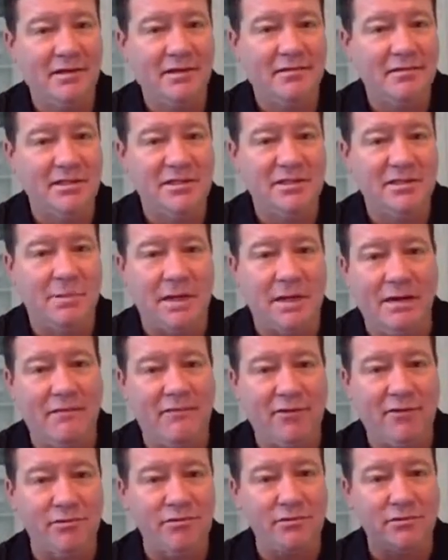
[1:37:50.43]
just by a
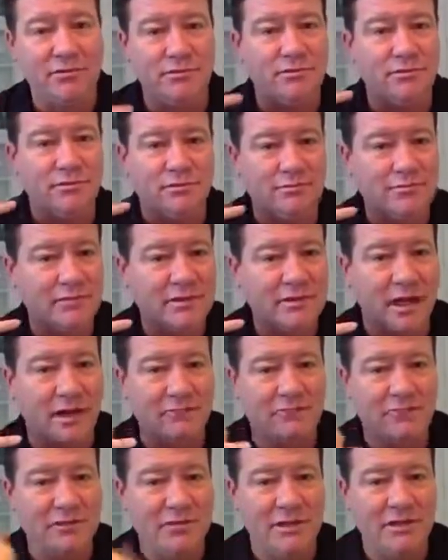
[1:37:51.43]
virtual
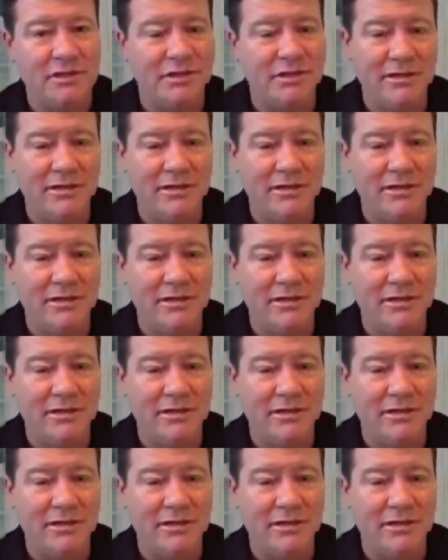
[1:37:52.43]
conversation.